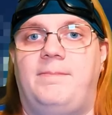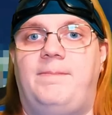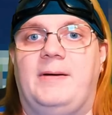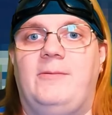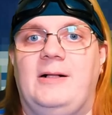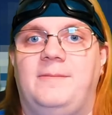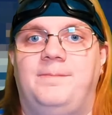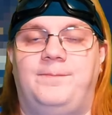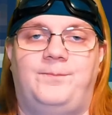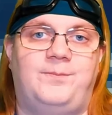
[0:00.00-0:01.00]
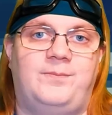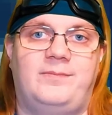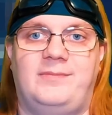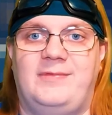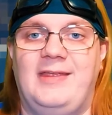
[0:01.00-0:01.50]
But well,
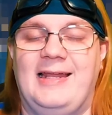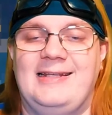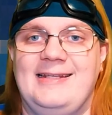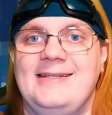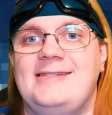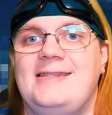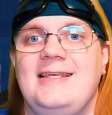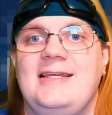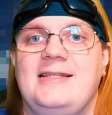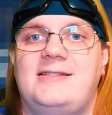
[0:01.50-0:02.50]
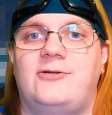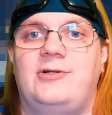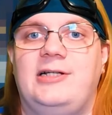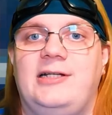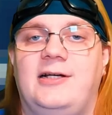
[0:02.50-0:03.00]
that is the
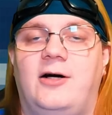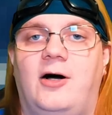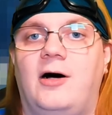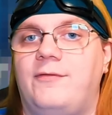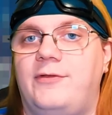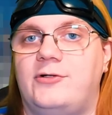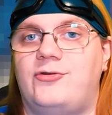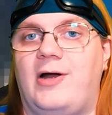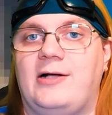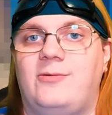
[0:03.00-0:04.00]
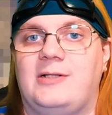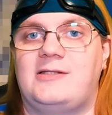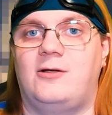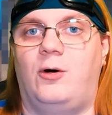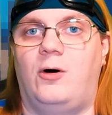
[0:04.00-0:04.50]
history of the Dragon
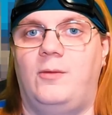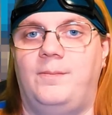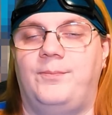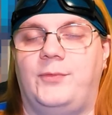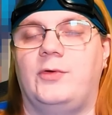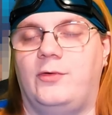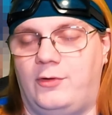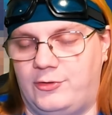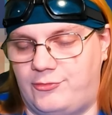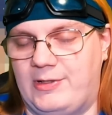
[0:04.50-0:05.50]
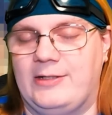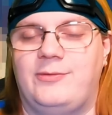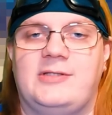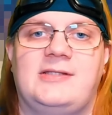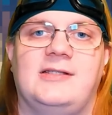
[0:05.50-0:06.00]
Quest lore, or Dragon
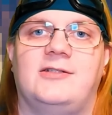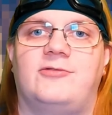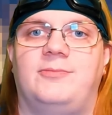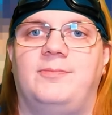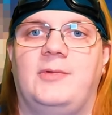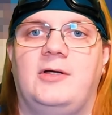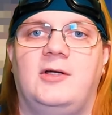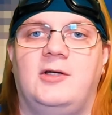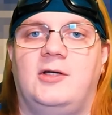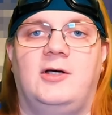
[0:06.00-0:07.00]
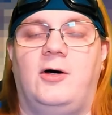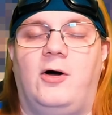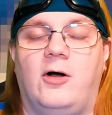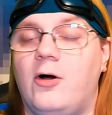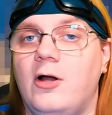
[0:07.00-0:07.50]
Quest syndrome.
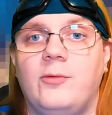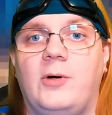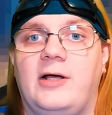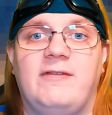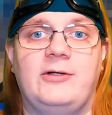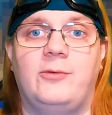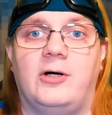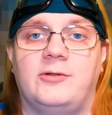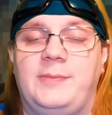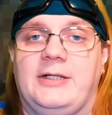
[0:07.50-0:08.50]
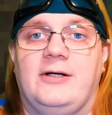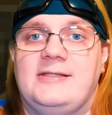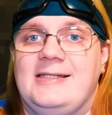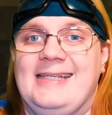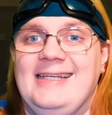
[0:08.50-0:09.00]
Or call it whatever you want,
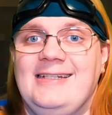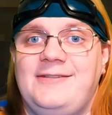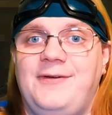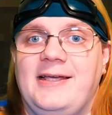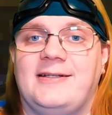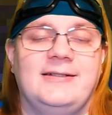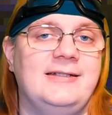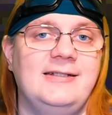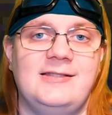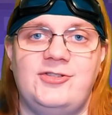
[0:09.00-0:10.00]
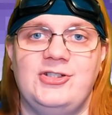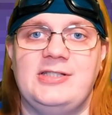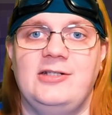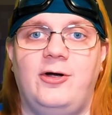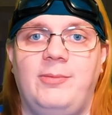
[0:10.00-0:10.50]
because it is fake. It is
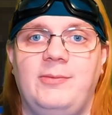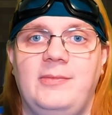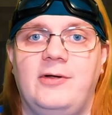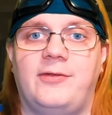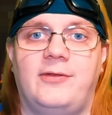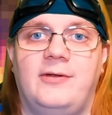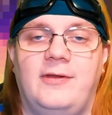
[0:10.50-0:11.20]
just an urban myth.